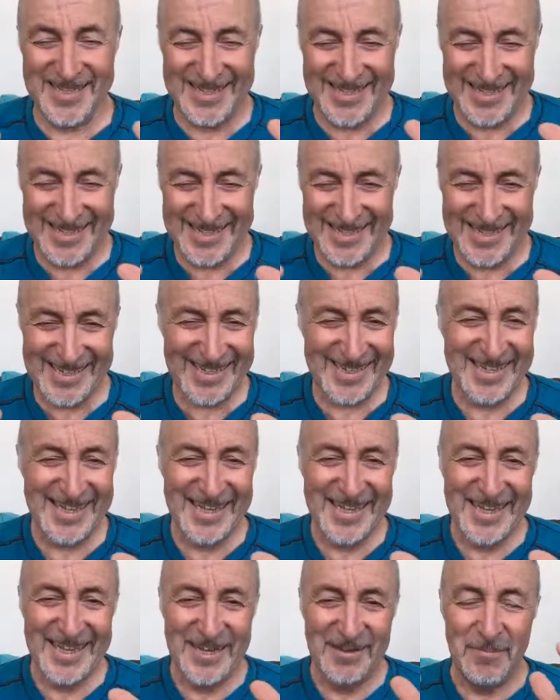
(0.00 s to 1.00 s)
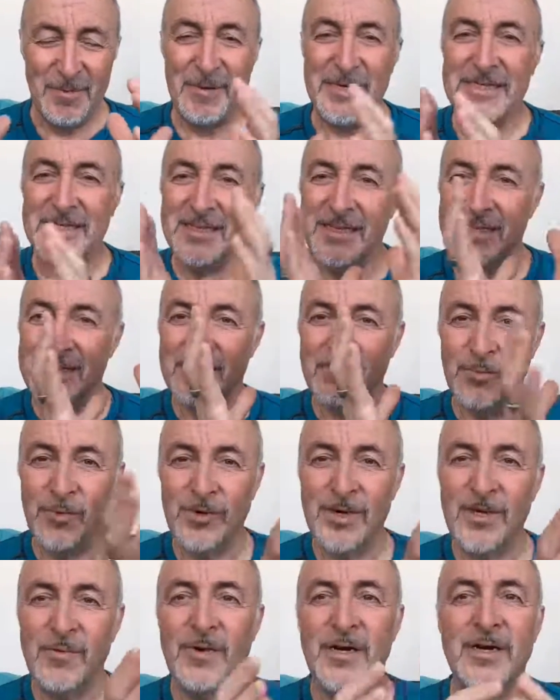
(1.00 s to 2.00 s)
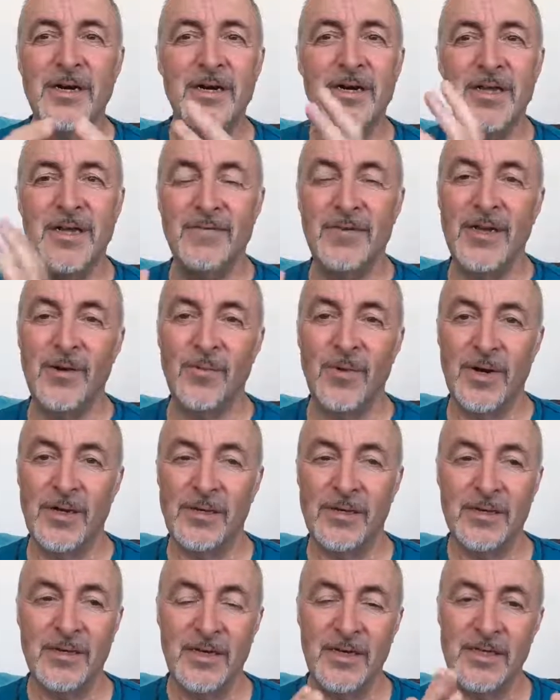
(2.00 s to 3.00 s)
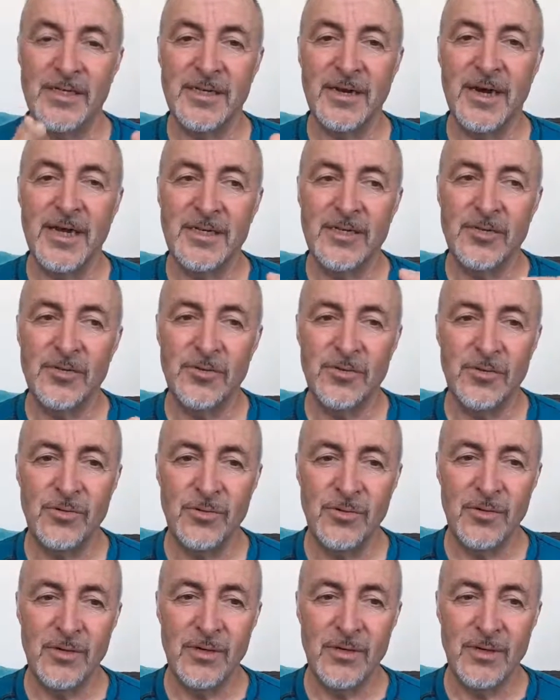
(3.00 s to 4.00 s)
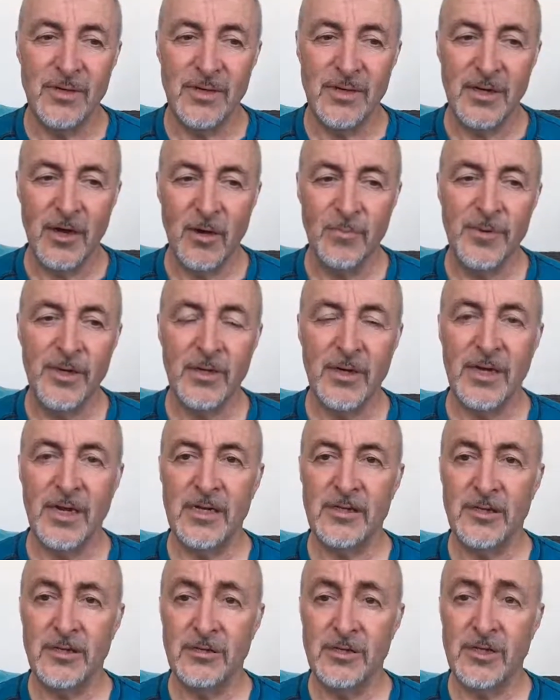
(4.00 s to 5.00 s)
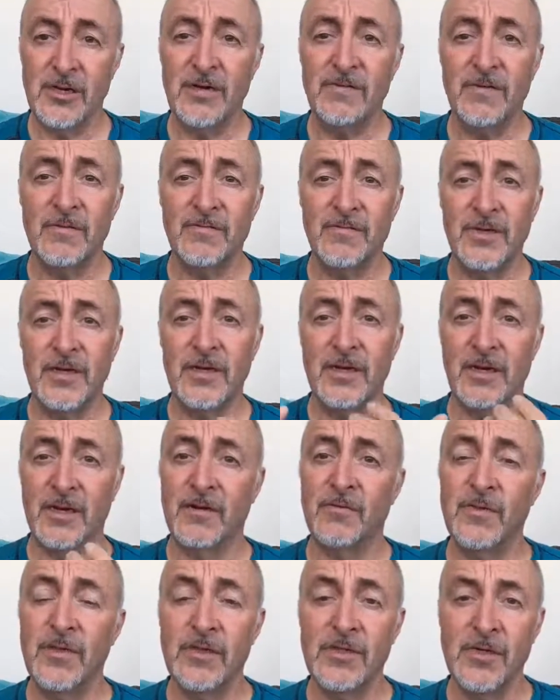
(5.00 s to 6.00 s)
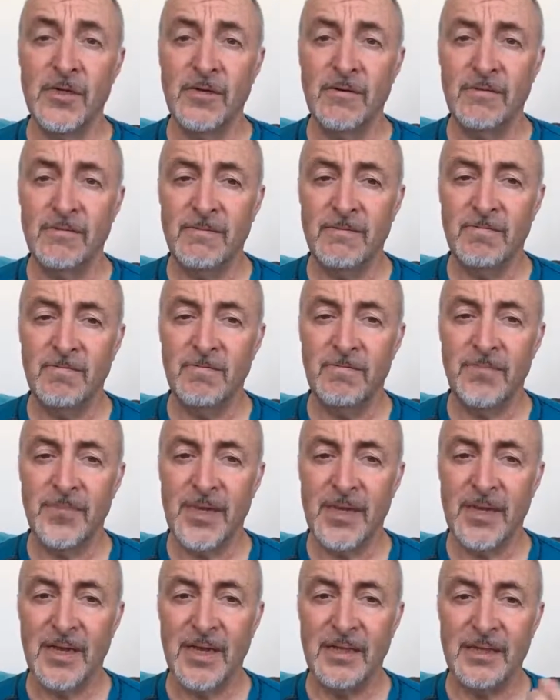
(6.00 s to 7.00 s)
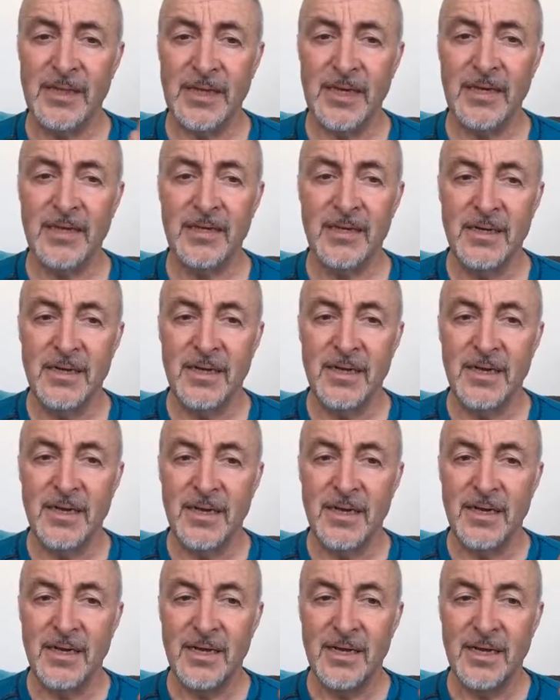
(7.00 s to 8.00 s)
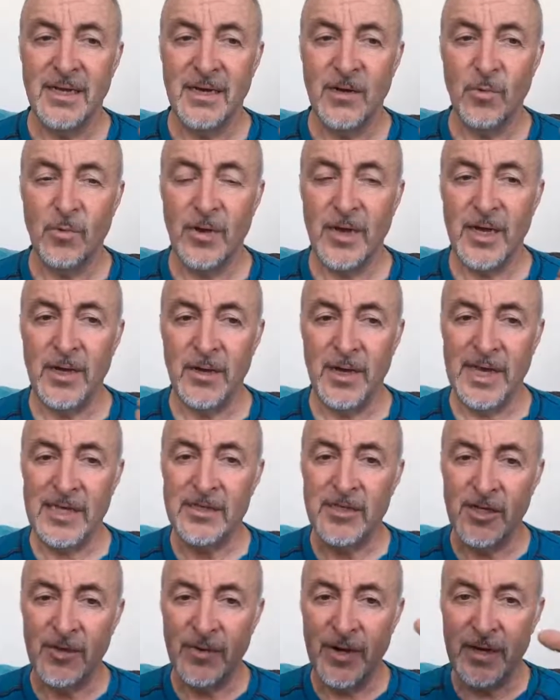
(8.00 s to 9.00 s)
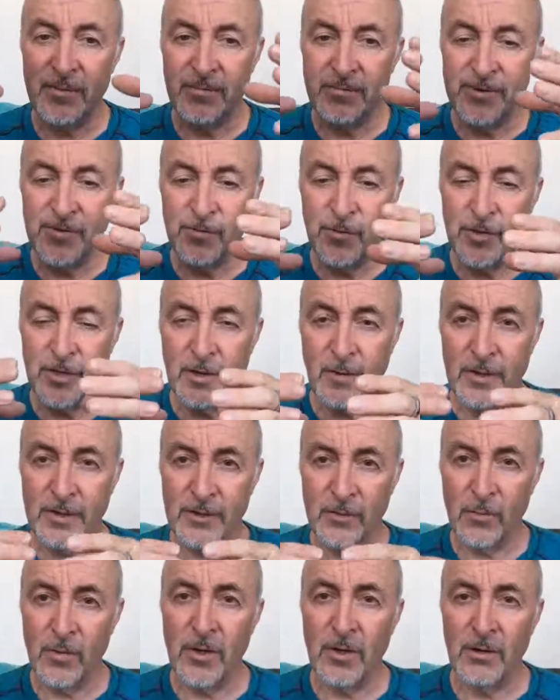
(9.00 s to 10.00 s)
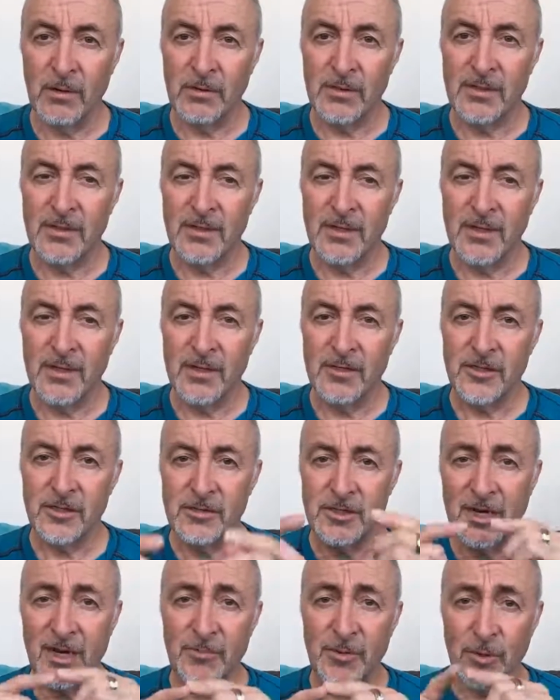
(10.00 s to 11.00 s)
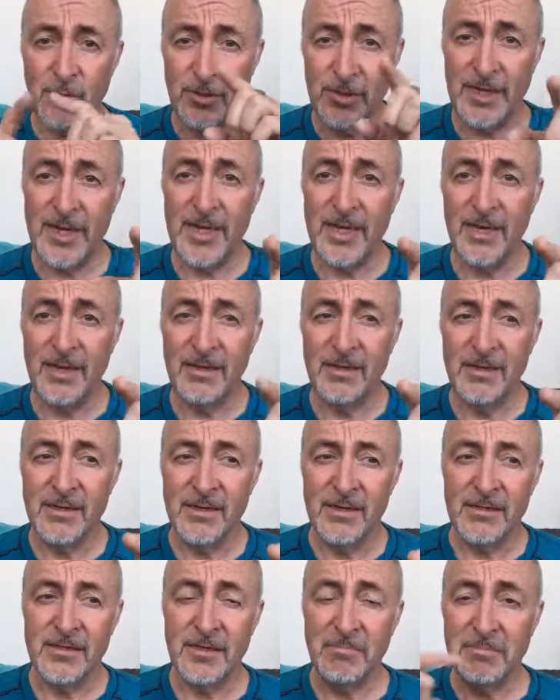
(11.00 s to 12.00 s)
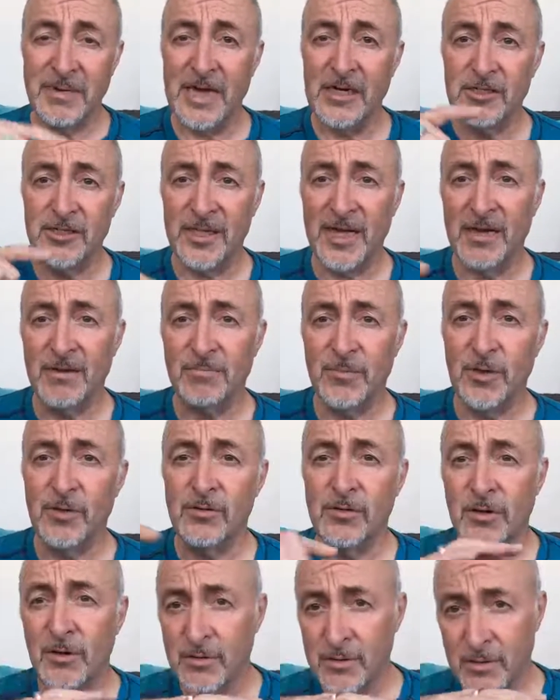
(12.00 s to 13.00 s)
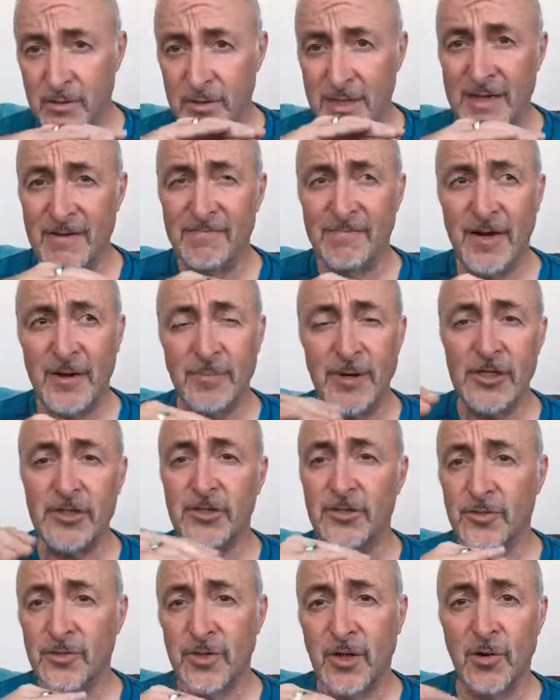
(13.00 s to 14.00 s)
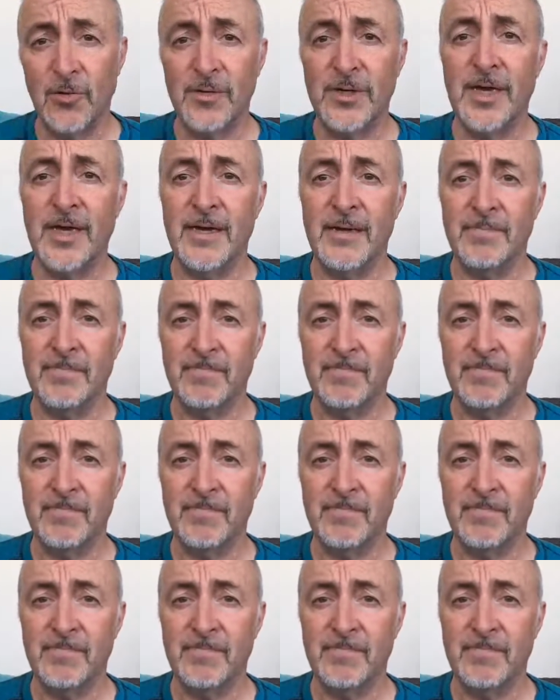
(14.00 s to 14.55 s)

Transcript: but basically, there's a morning one and an evening one They're designed to help you connect to yourself and feel in love with yourself. And then, in a way, integrate before you go out in the world. So you set up your day to match that mode, going, that vibration through the whole day.